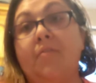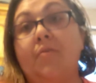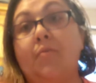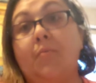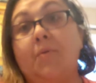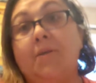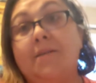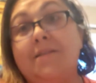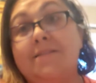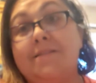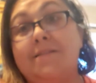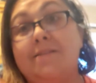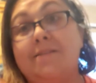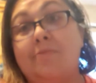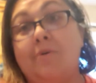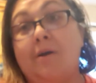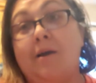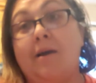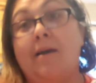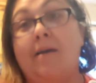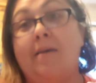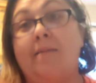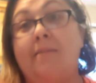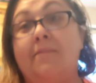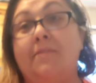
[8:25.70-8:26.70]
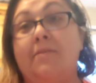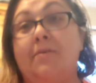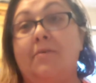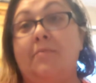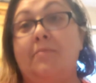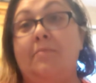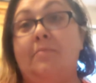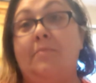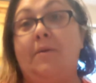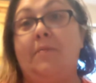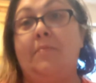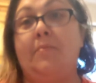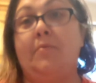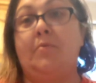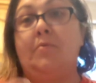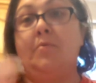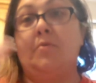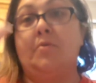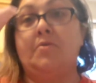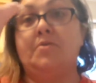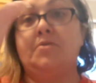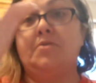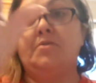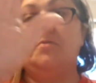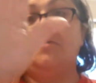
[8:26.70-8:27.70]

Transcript: the reason why the people were